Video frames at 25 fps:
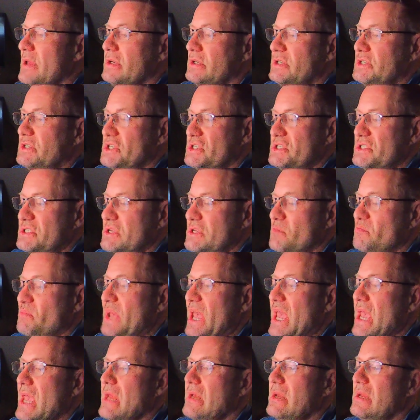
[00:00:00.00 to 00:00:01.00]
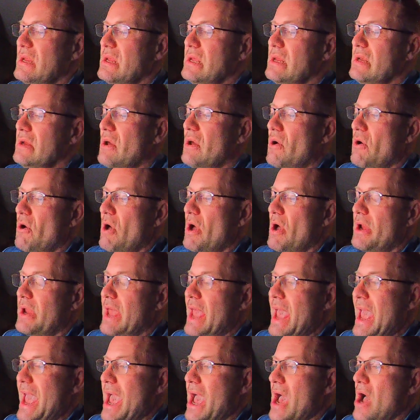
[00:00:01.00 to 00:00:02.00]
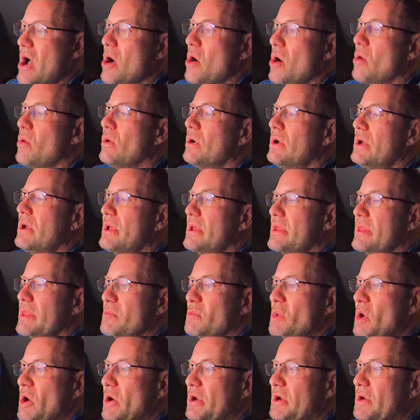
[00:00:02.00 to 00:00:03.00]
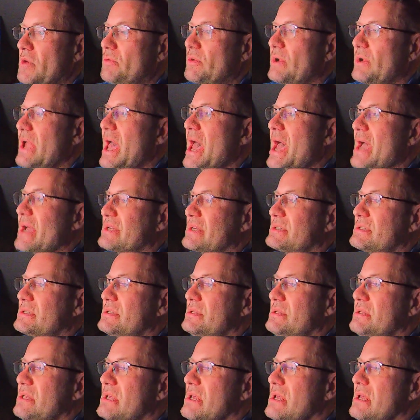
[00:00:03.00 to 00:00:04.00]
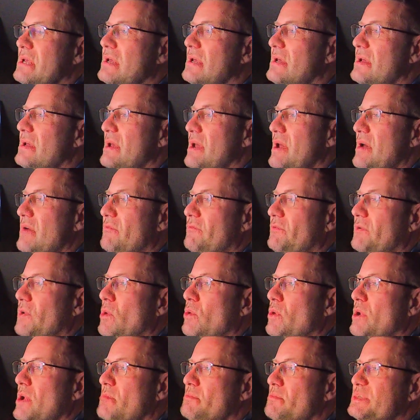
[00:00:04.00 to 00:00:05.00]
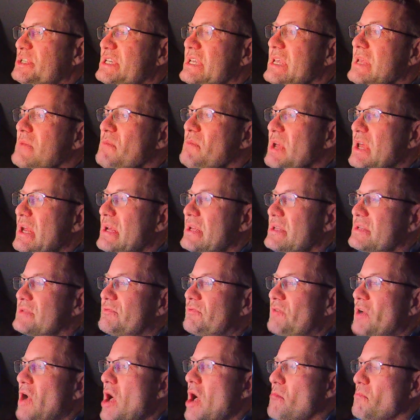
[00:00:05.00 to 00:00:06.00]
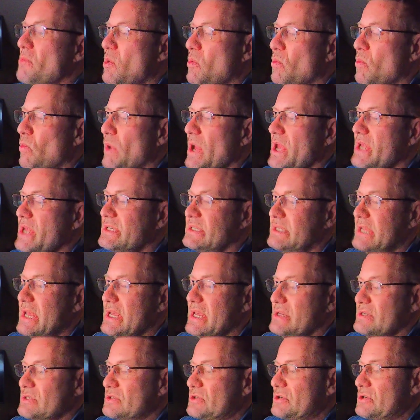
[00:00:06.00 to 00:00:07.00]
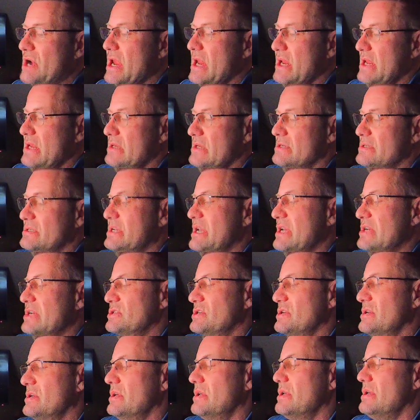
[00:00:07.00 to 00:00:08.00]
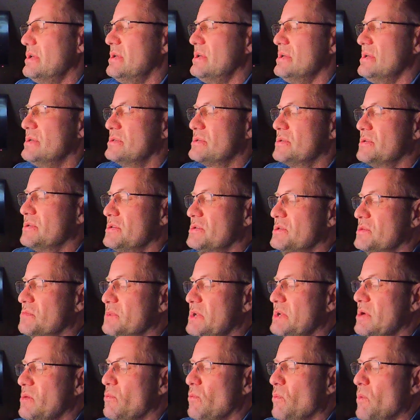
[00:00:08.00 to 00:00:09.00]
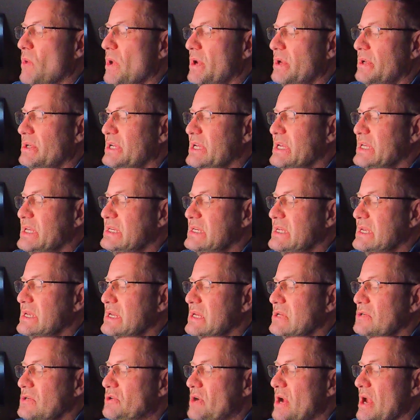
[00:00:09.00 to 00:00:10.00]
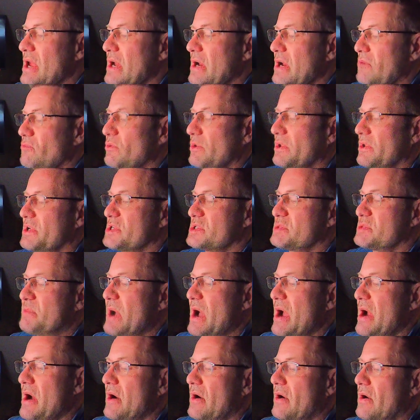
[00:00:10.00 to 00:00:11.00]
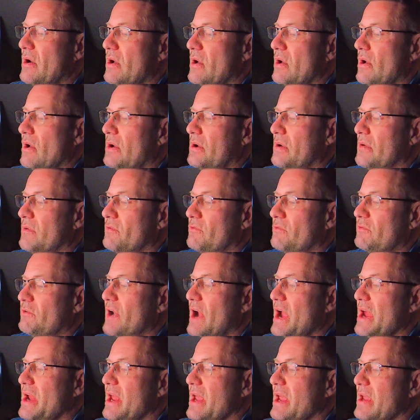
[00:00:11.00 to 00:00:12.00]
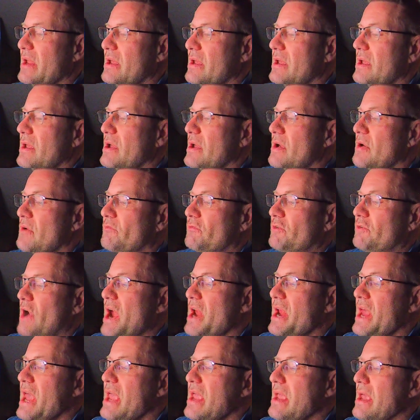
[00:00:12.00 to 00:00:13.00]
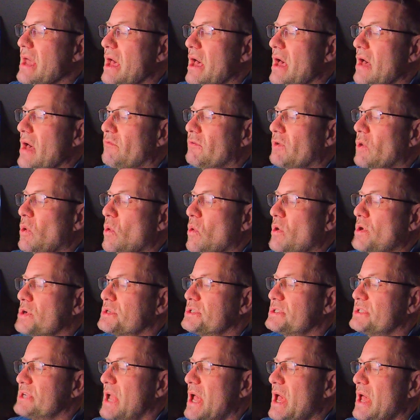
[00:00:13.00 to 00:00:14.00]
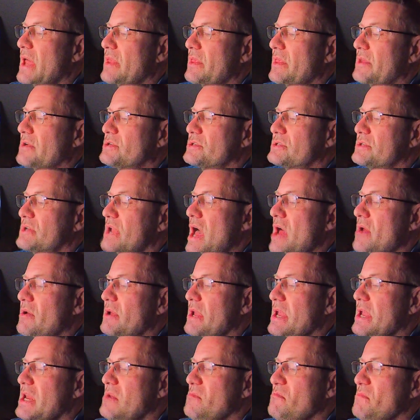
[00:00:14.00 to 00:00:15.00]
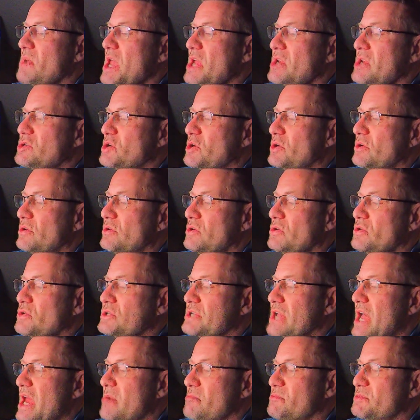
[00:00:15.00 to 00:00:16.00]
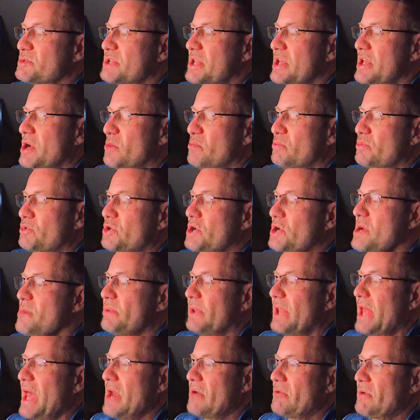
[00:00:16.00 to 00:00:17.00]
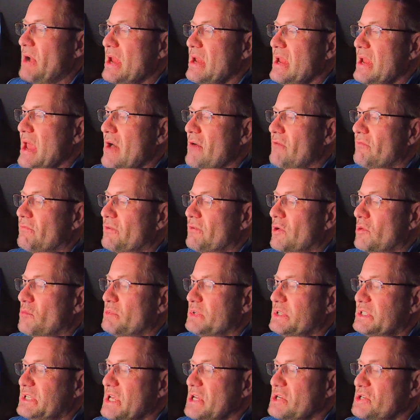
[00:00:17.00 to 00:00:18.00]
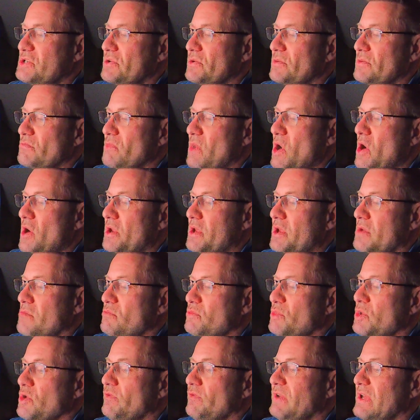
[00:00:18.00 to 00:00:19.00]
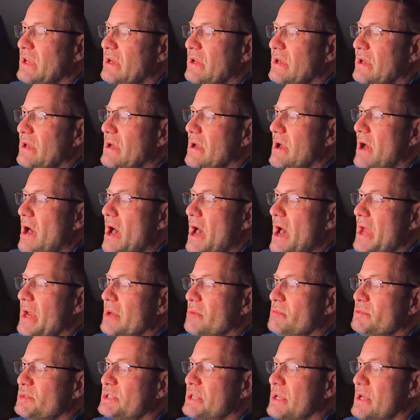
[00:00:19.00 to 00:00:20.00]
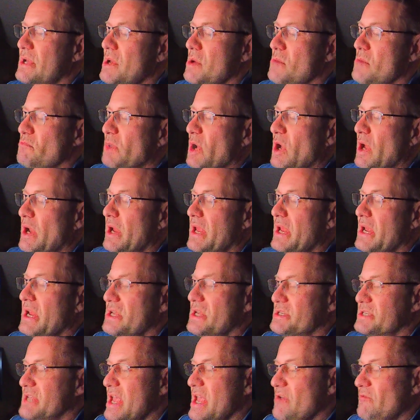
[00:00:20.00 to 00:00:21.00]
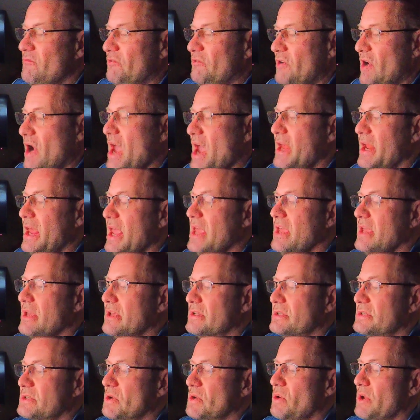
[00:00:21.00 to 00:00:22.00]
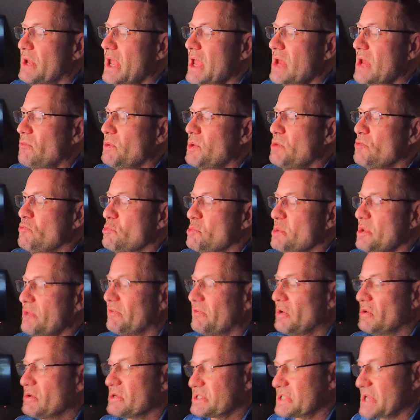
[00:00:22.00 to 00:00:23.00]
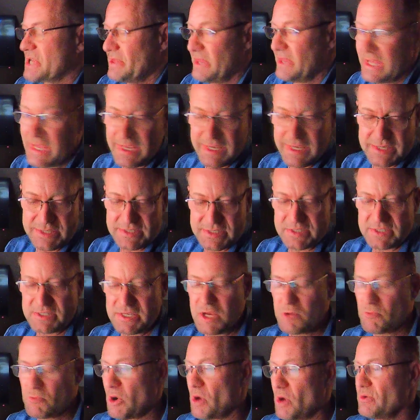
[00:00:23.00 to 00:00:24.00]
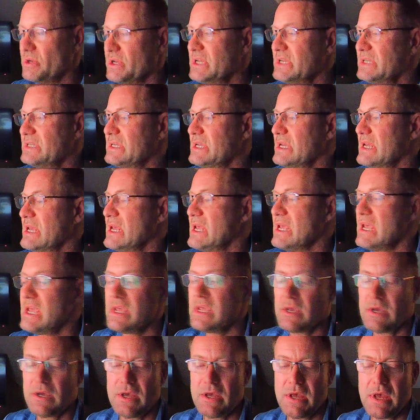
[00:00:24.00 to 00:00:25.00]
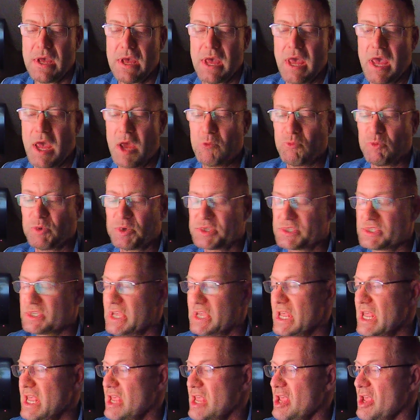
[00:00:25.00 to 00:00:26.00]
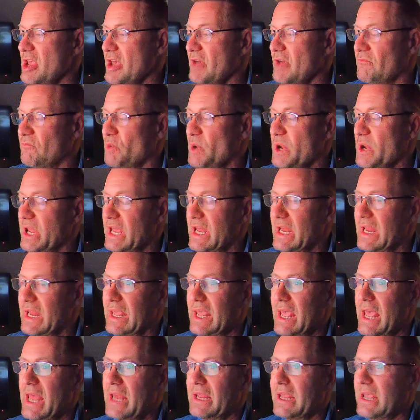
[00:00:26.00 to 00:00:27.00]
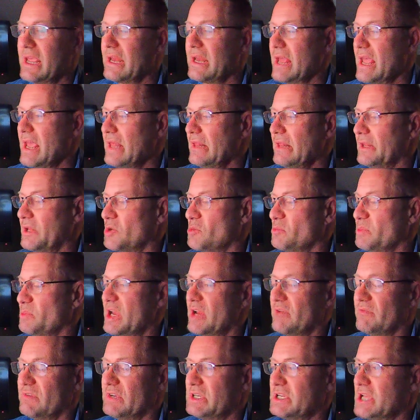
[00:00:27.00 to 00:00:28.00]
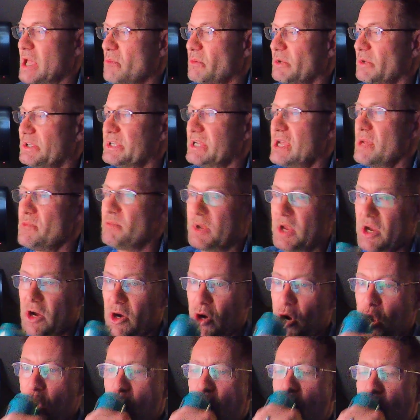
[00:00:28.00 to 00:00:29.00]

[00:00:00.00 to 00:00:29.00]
just depending on how the market reacts to the FOMC minutes from Wednesday's trading session. So this will be a 1 DTE trade. It will expire on Friday. Friday, of course, there's not any major news items that are pre-planned right now for potential market moving items, but it is a Friday, and so again, we will be focused on the 0 DTE, and we'll see if we can again get a little bit of a double dip here.